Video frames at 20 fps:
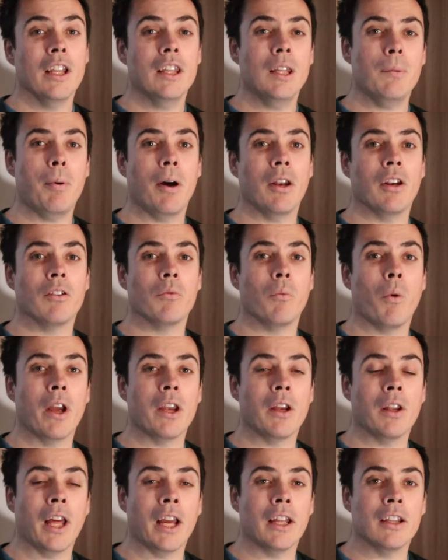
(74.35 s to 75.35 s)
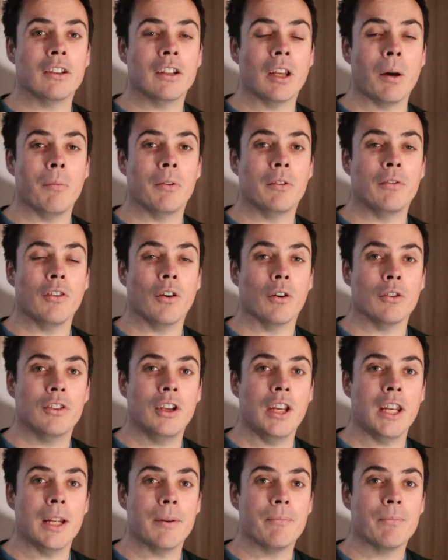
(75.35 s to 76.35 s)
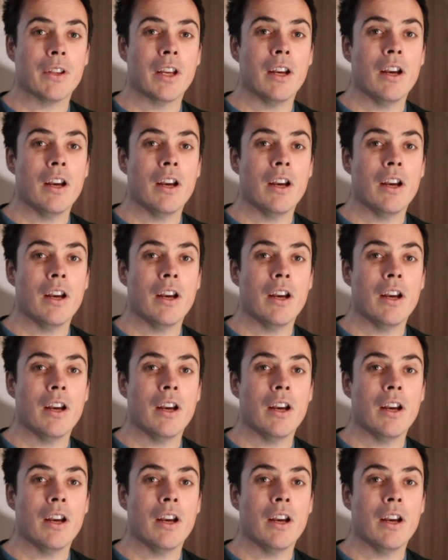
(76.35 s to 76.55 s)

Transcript: depending on where you like the temperature of your tea.